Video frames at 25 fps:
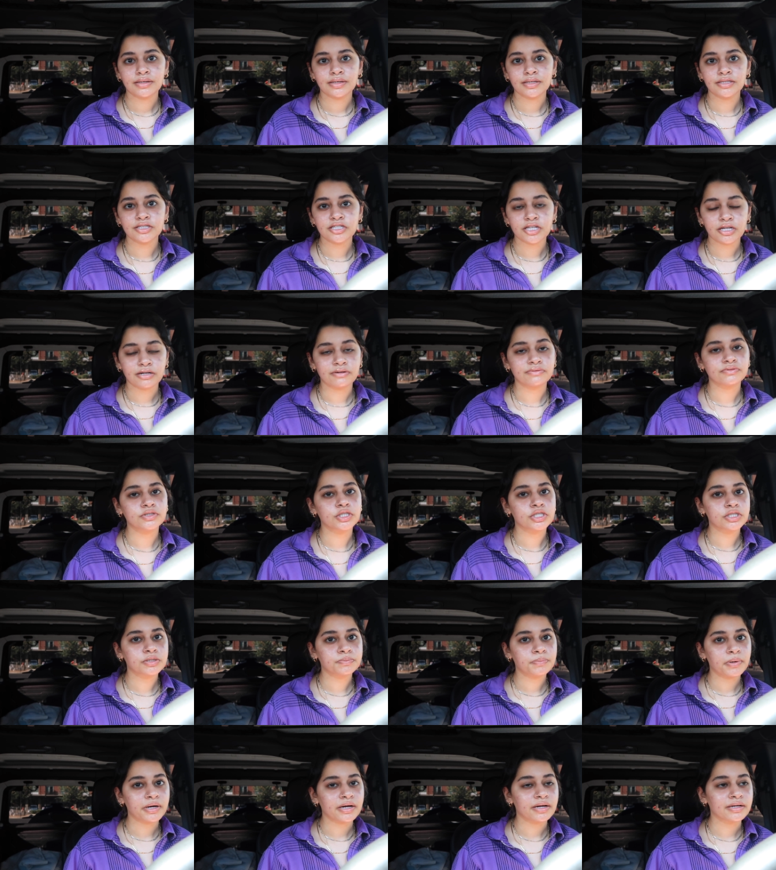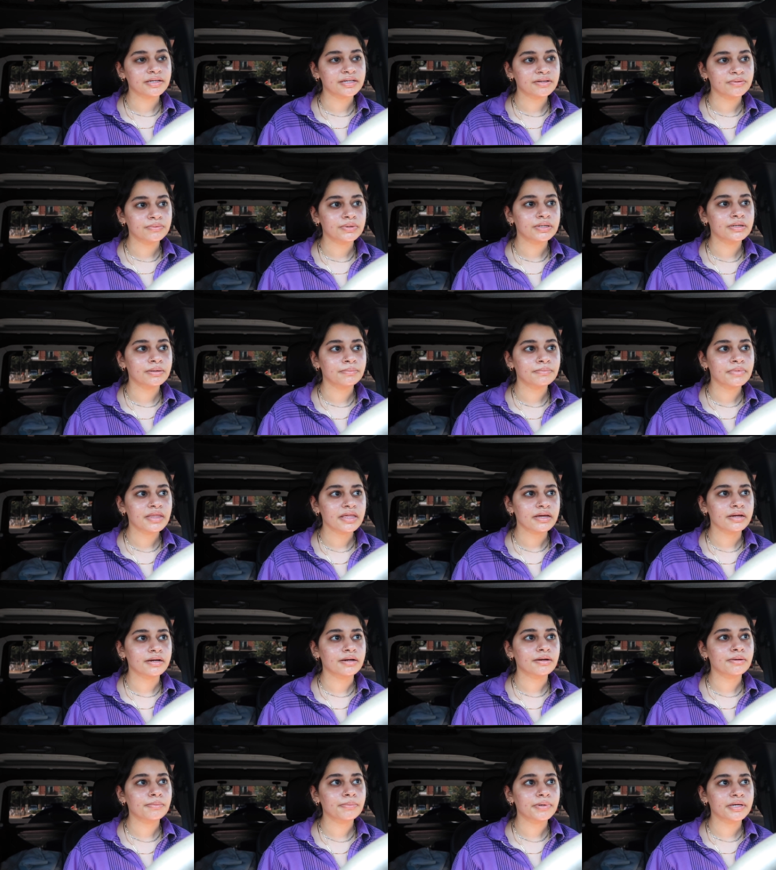instead of just buying it when I'm
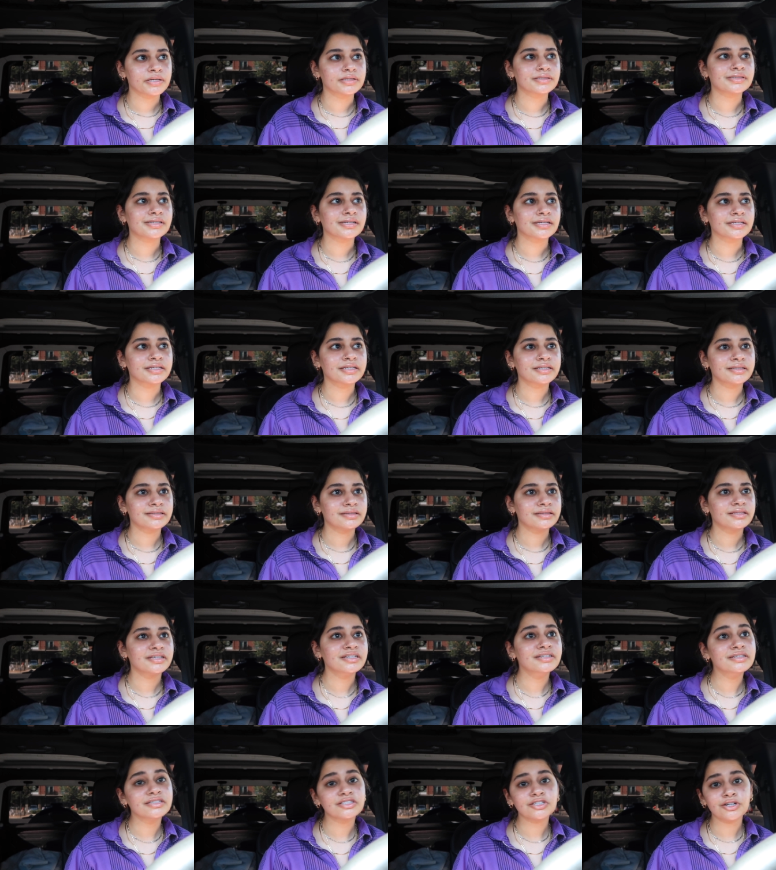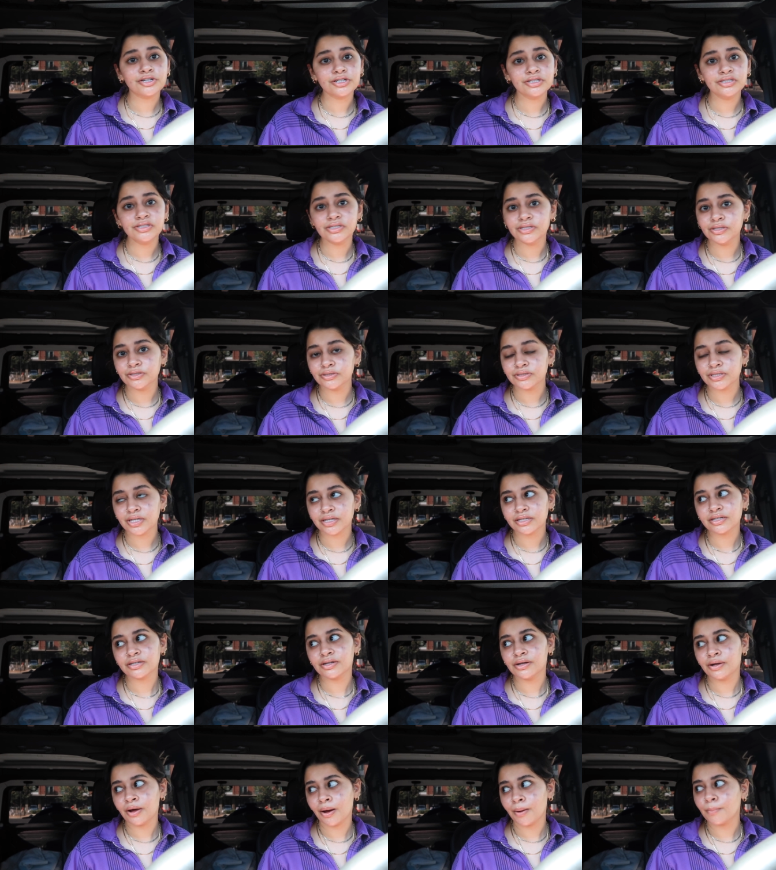there, but it's like these are deals I
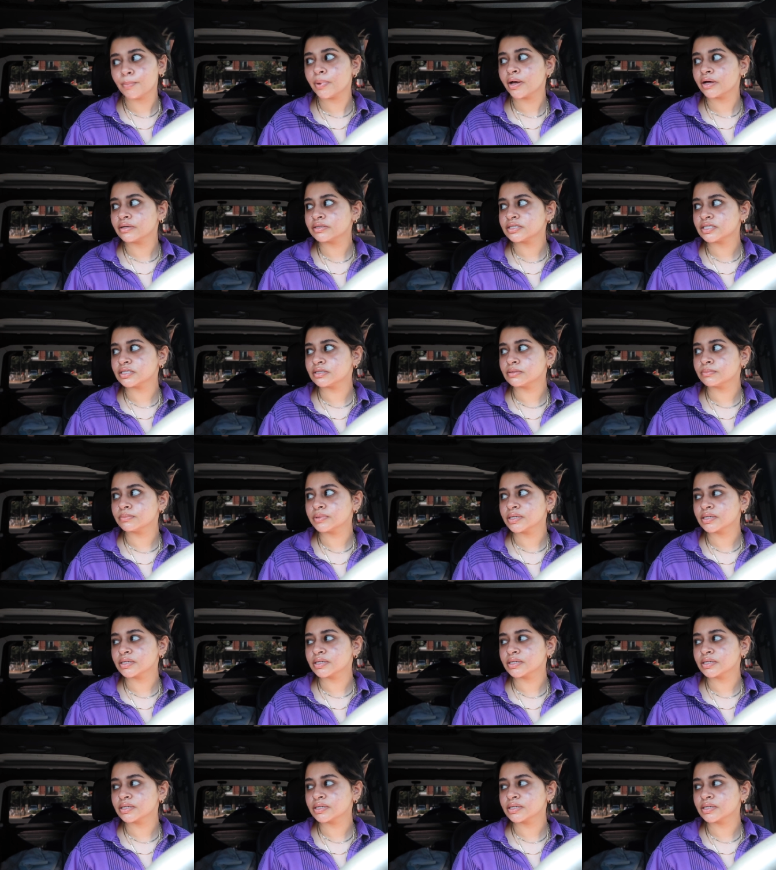could not pass up.